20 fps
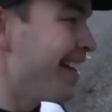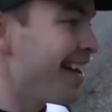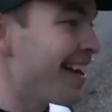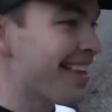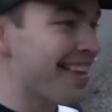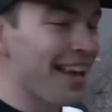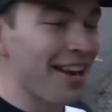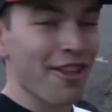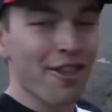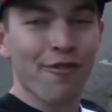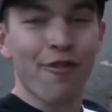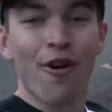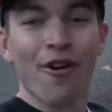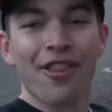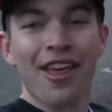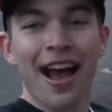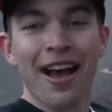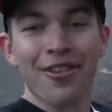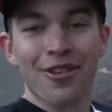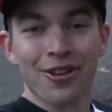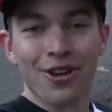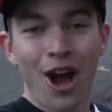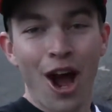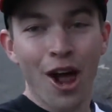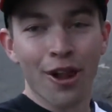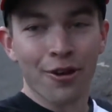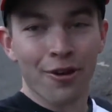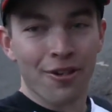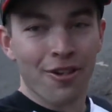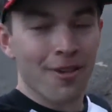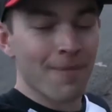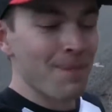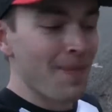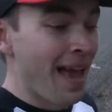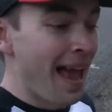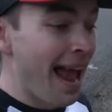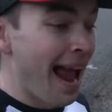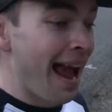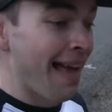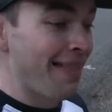is that it's $4,000,
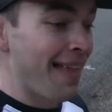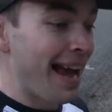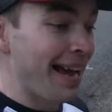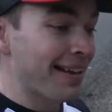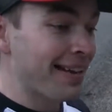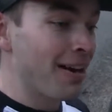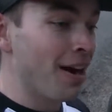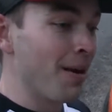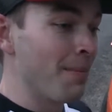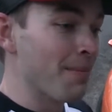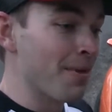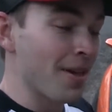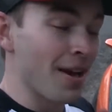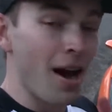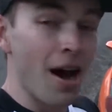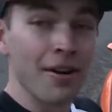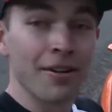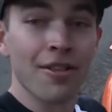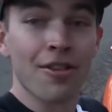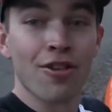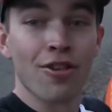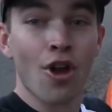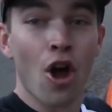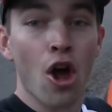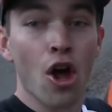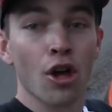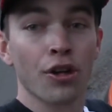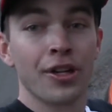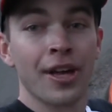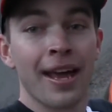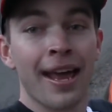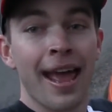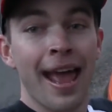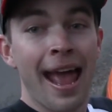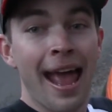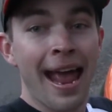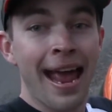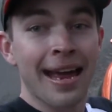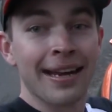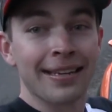and that comes uninstalled
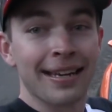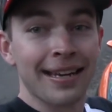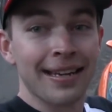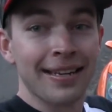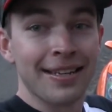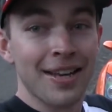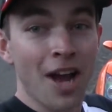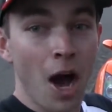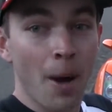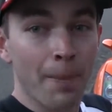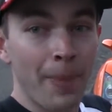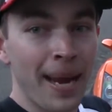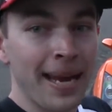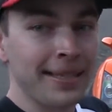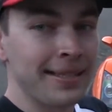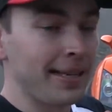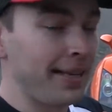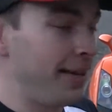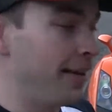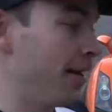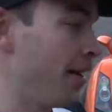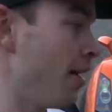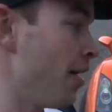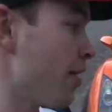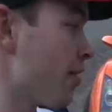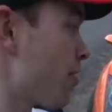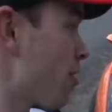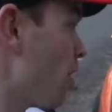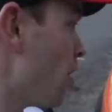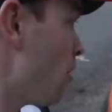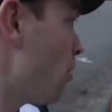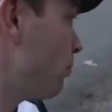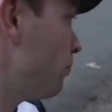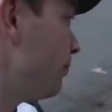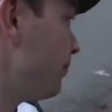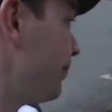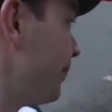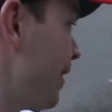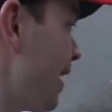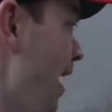and not painted. So,
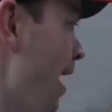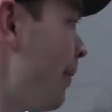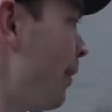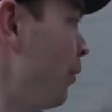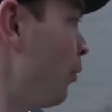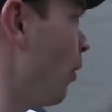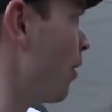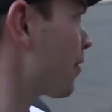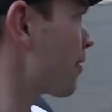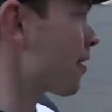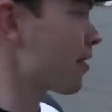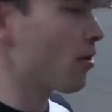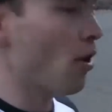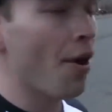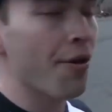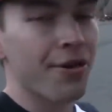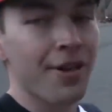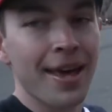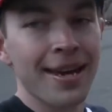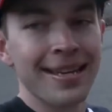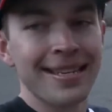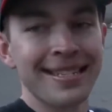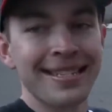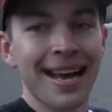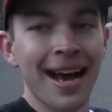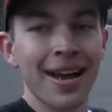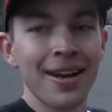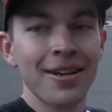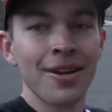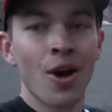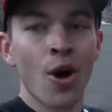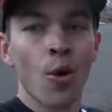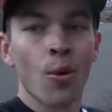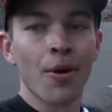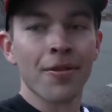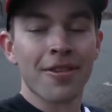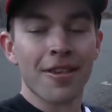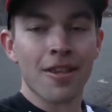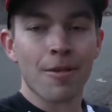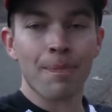once it's all said and done,
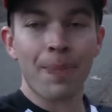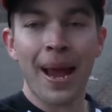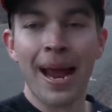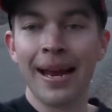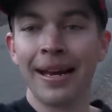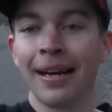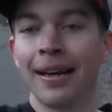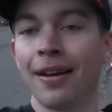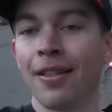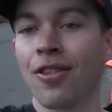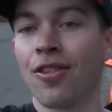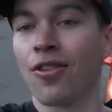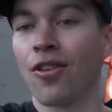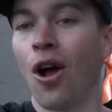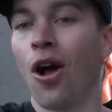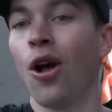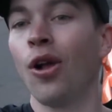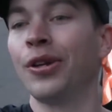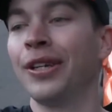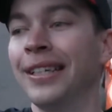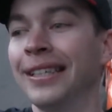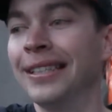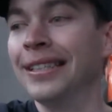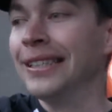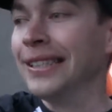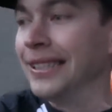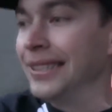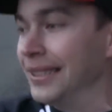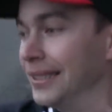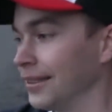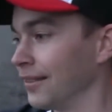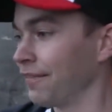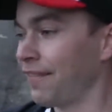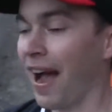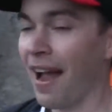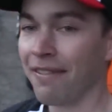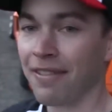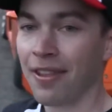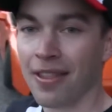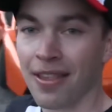once it's painted, installed,
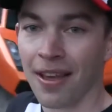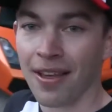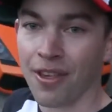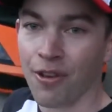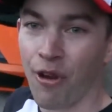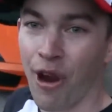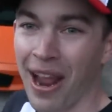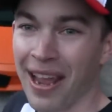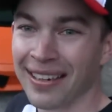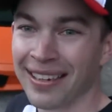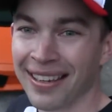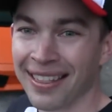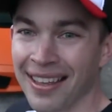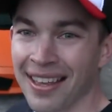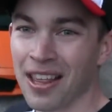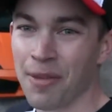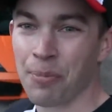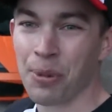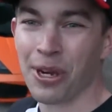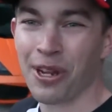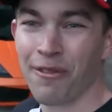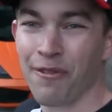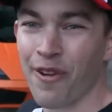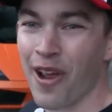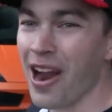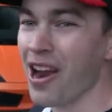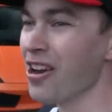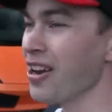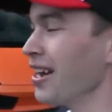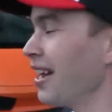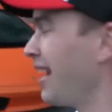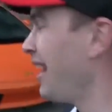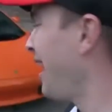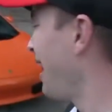$5 to $6 grand I think is pretty fair.